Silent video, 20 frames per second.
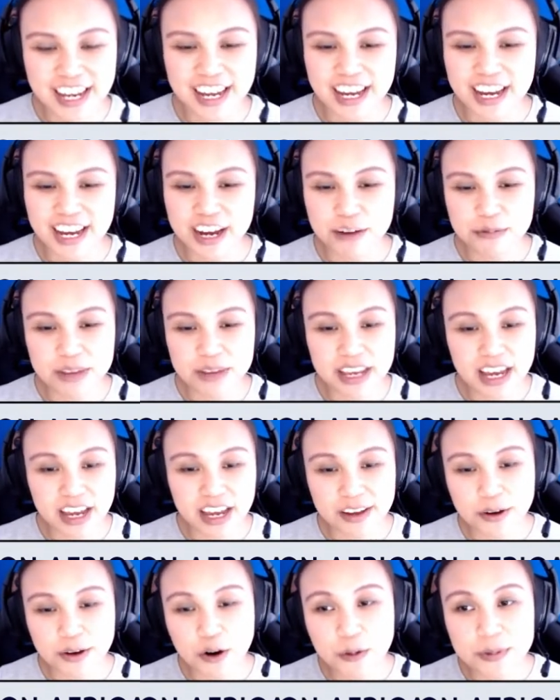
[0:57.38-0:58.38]
We
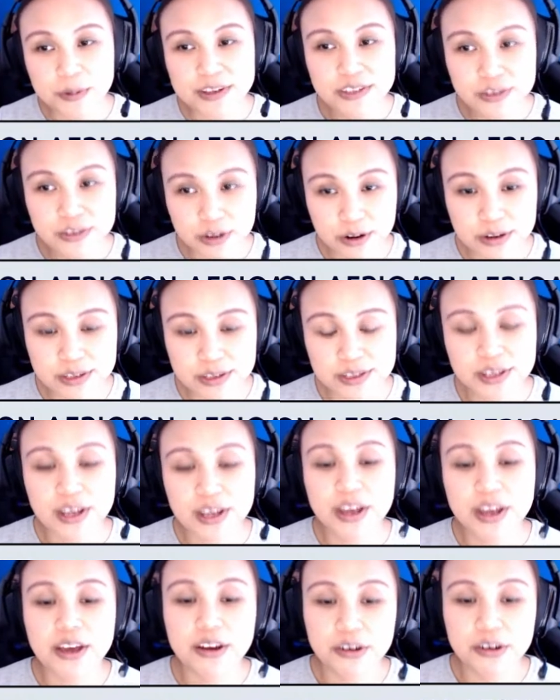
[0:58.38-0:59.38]
are open source
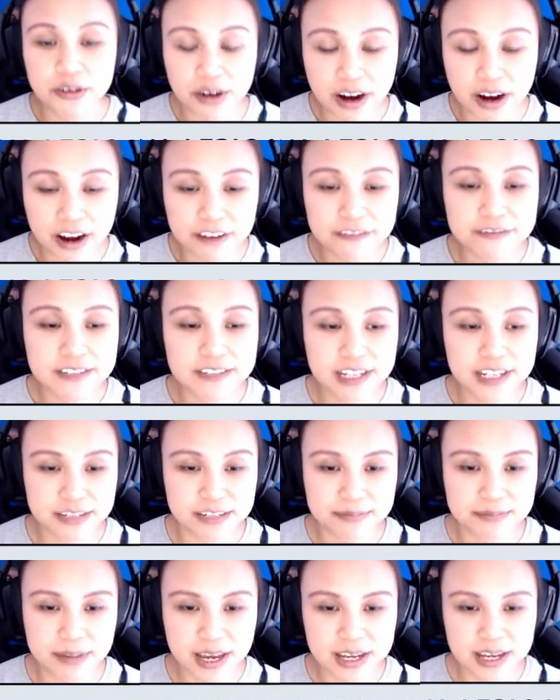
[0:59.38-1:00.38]
graph
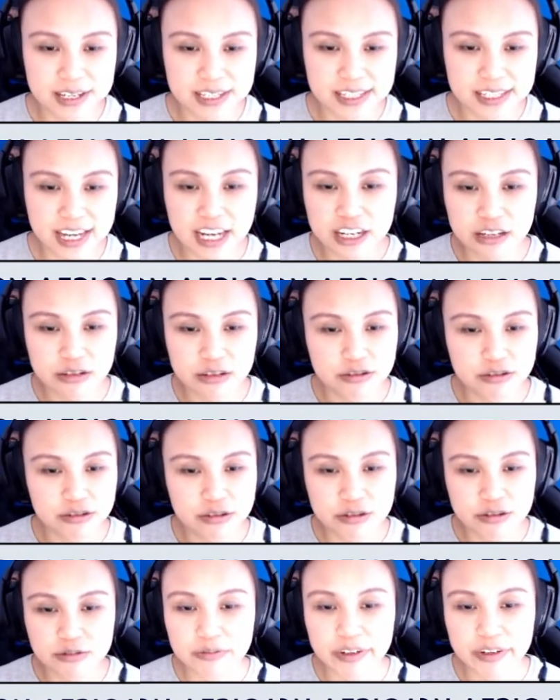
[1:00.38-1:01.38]
database that could
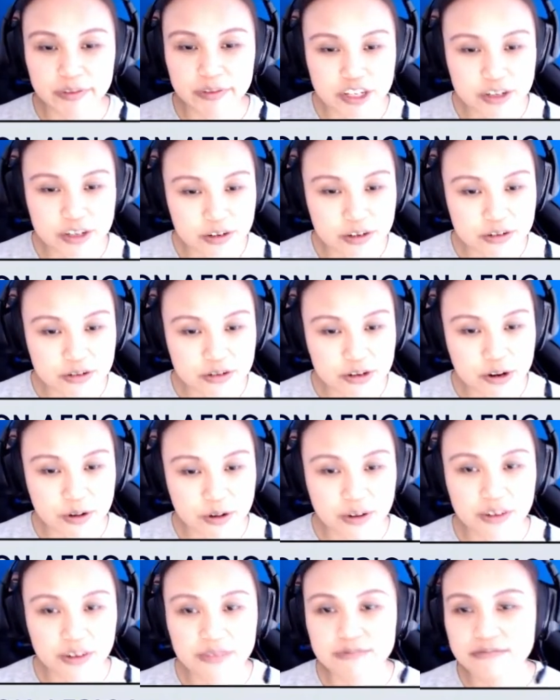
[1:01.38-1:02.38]
do revision
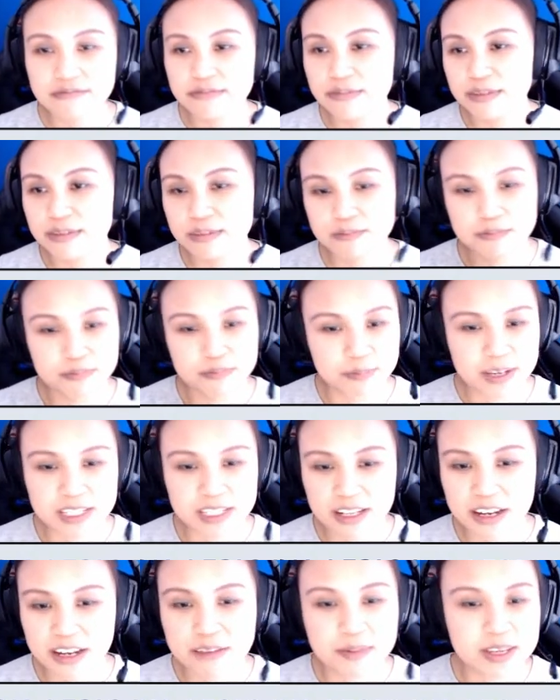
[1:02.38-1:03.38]
control.
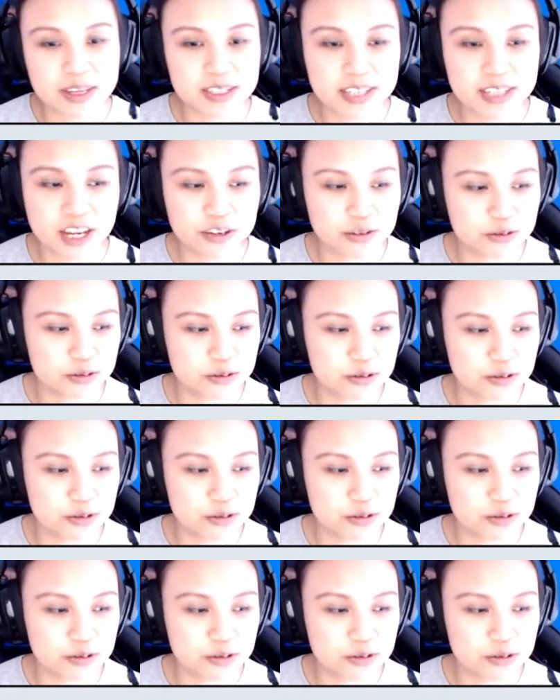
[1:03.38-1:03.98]
Basically means that you could do all